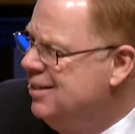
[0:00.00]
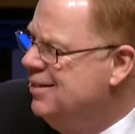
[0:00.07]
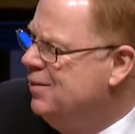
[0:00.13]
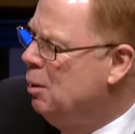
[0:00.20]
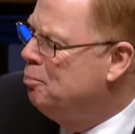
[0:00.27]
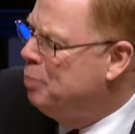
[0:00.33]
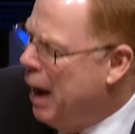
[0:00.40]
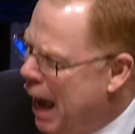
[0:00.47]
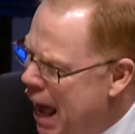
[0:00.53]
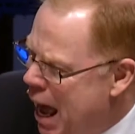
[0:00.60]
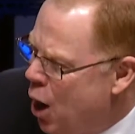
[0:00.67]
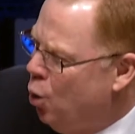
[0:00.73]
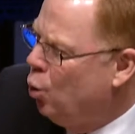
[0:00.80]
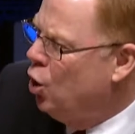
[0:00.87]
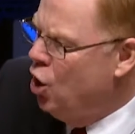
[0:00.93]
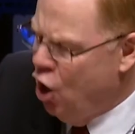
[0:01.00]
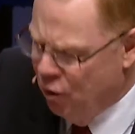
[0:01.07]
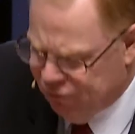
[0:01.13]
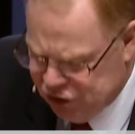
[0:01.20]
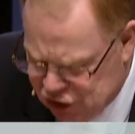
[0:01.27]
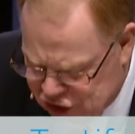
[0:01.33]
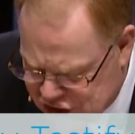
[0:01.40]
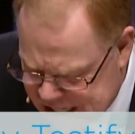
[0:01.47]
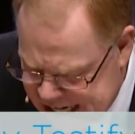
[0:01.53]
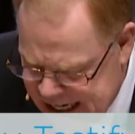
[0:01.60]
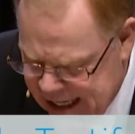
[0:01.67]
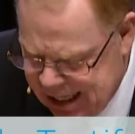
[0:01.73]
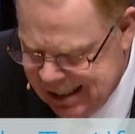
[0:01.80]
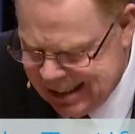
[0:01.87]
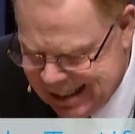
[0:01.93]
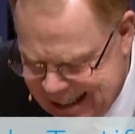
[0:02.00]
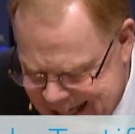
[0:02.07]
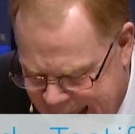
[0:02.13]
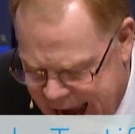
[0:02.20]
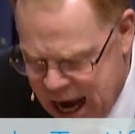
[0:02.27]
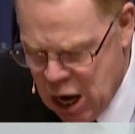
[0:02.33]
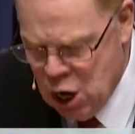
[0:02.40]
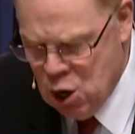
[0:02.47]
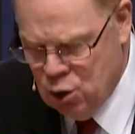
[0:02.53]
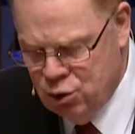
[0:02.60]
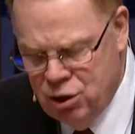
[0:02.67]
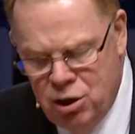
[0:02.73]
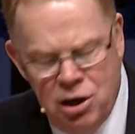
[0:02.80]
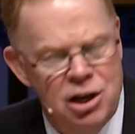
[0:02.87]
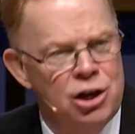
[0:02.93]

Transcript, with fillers: the power of sin's down